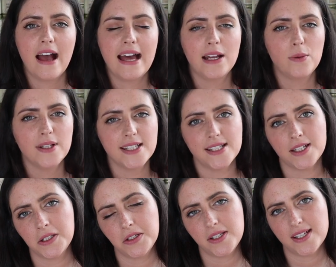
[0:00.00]
And I wanted to
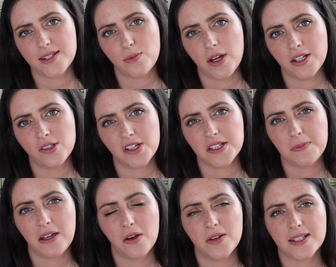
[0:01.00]
include this one just
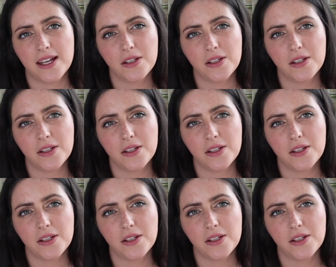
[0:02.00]
because